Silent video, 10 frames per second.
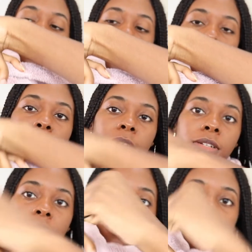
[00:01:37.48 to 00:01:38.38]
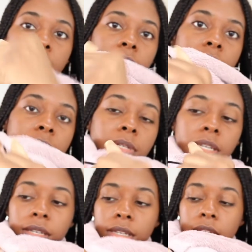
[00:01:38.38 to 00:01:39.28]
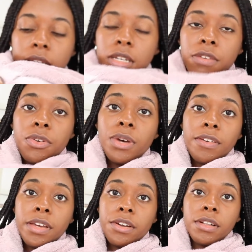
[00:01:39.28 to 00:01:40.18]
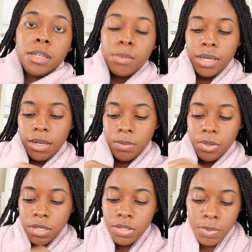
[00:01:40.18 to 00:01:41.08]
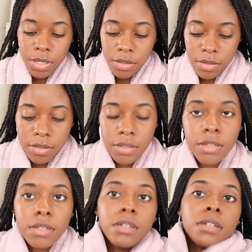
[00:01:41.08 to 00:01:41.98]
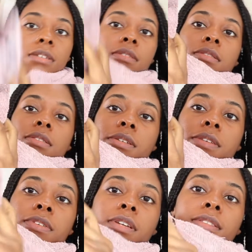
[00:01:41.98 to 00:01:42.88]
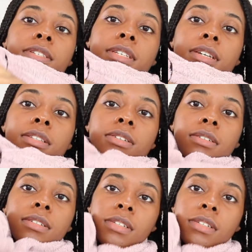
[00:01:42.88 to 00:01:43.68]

to keep it closed against me. If you have a hair clip, that can work as well. So I've got this like little